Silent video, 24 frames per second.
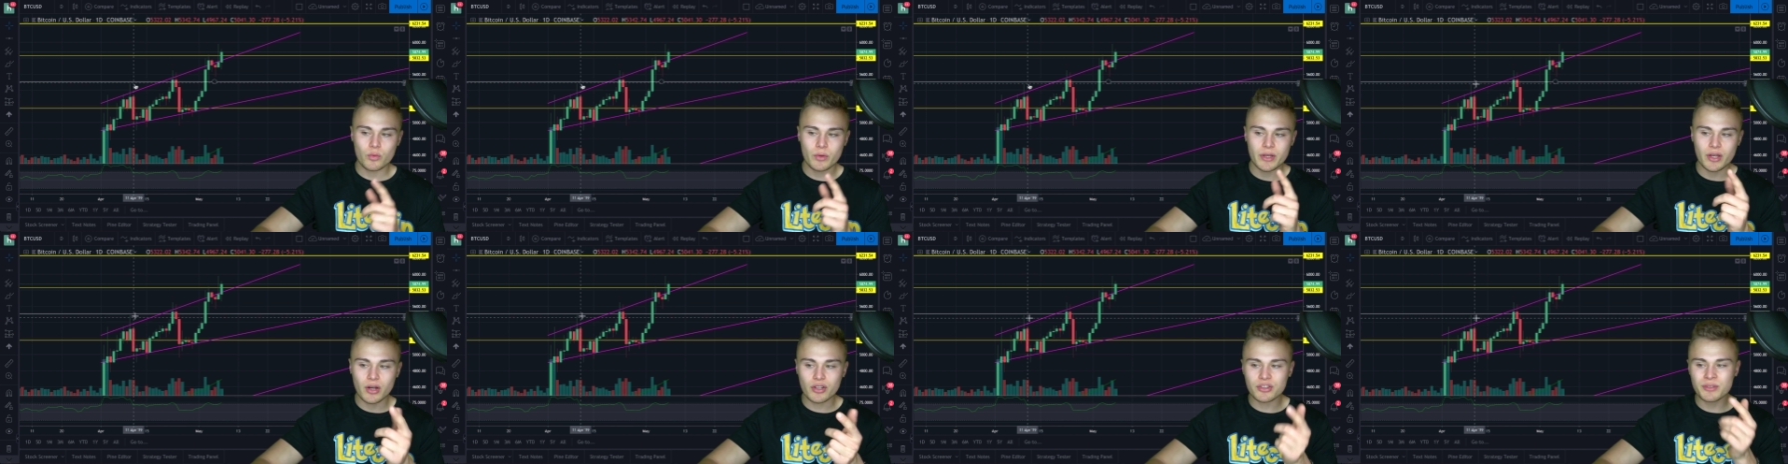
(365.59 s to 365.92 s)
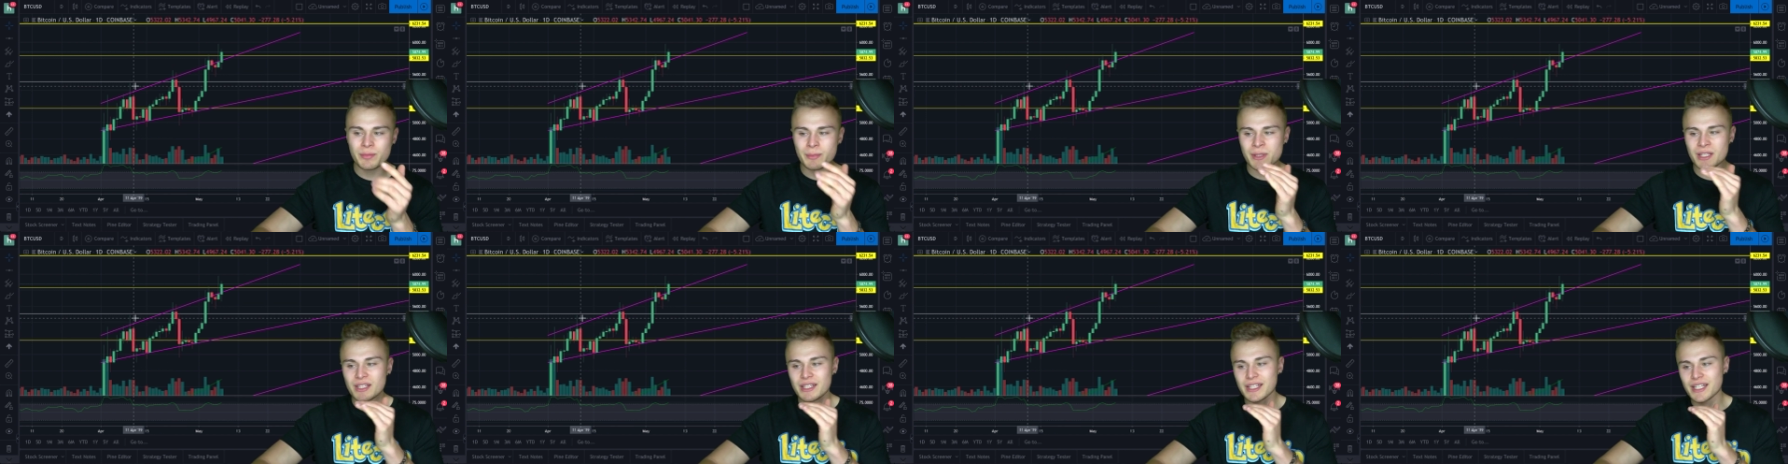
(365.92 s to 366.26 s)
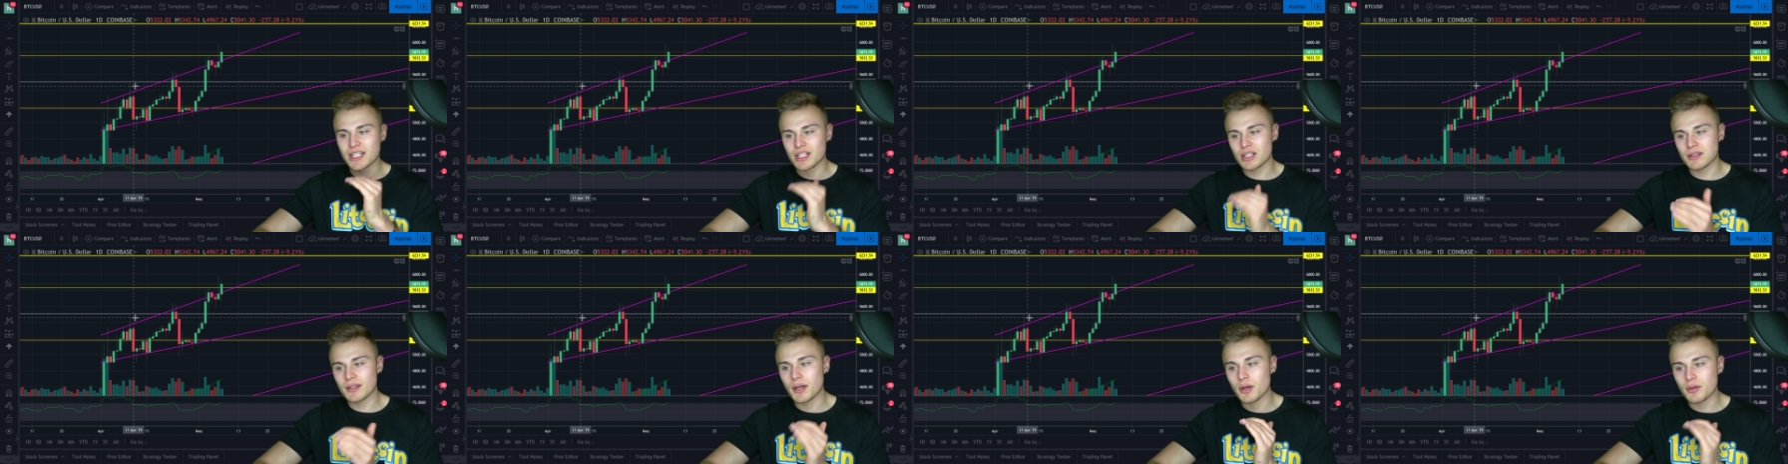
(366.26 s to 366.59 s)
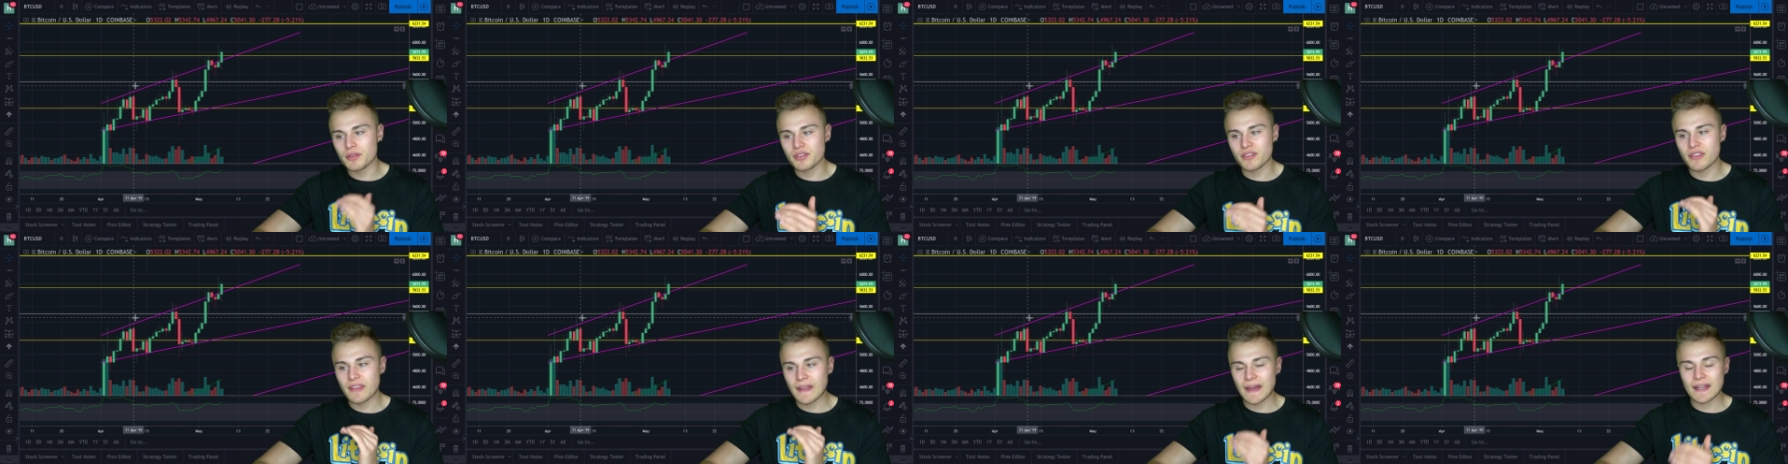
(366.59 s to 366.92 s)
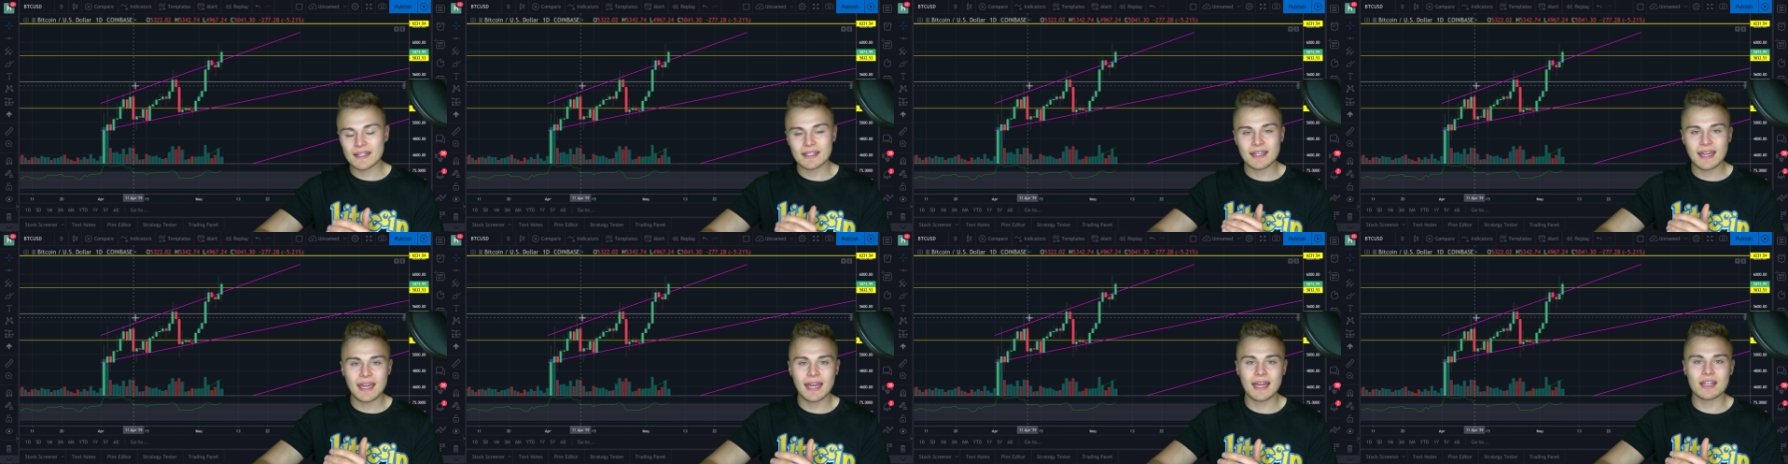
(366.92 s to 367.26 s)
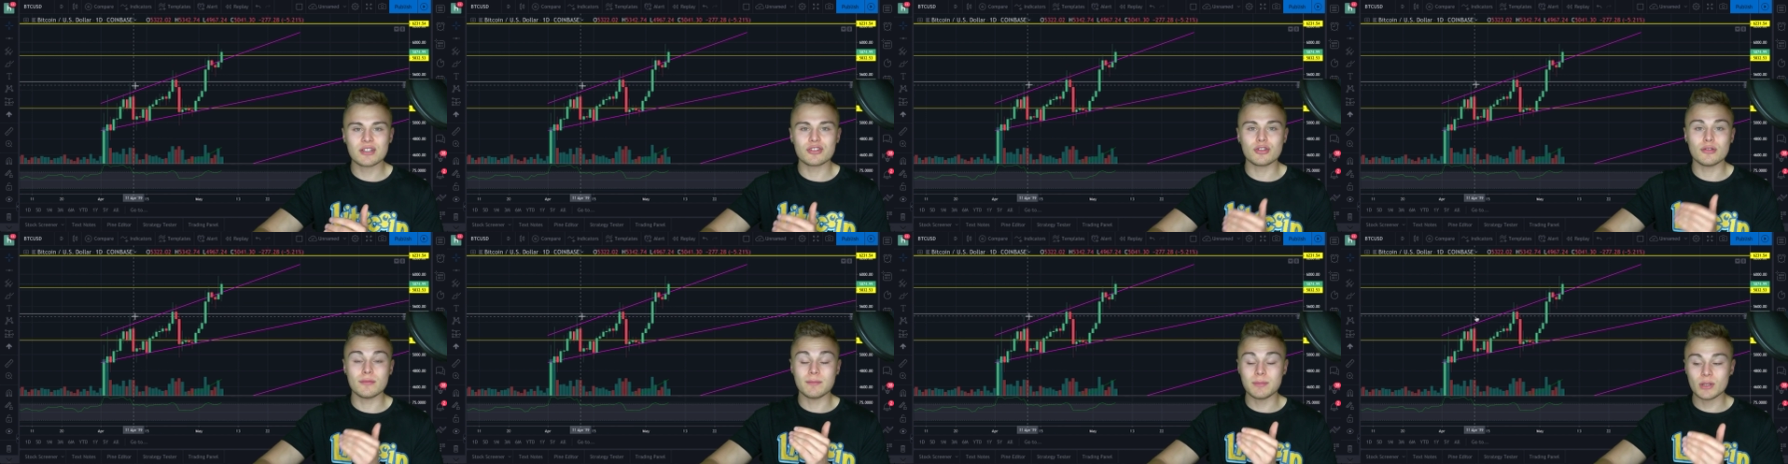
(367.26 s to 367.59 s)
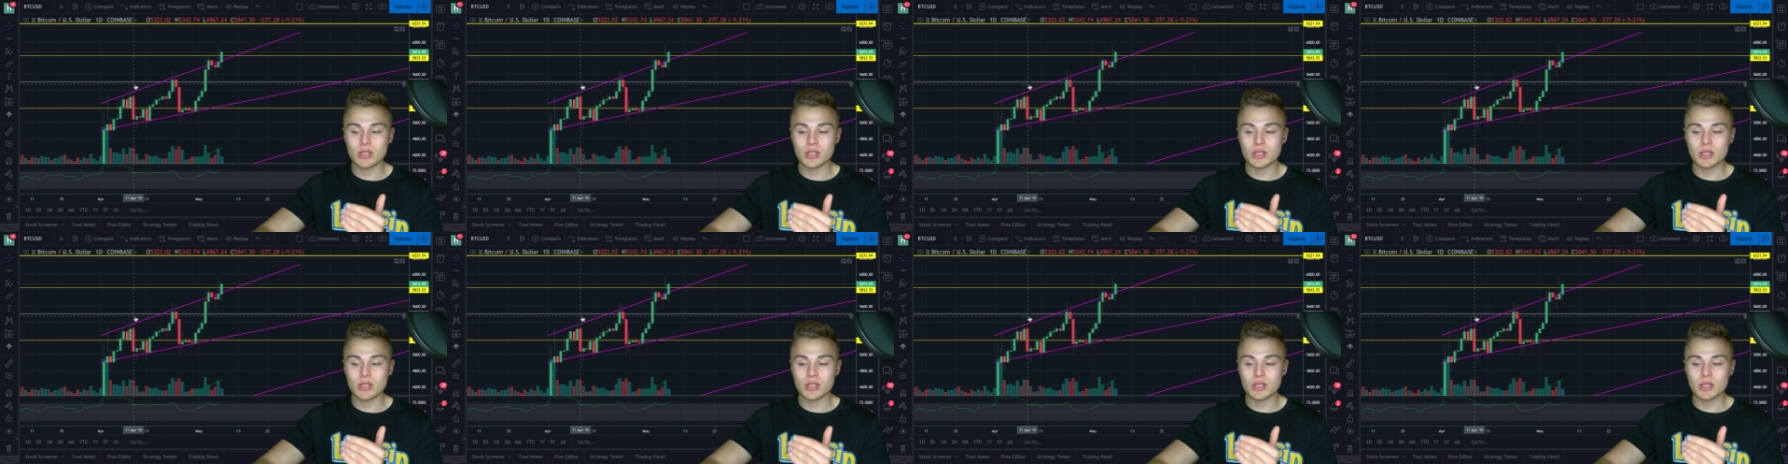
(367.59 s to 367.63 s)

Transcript: we ultimately closed that candle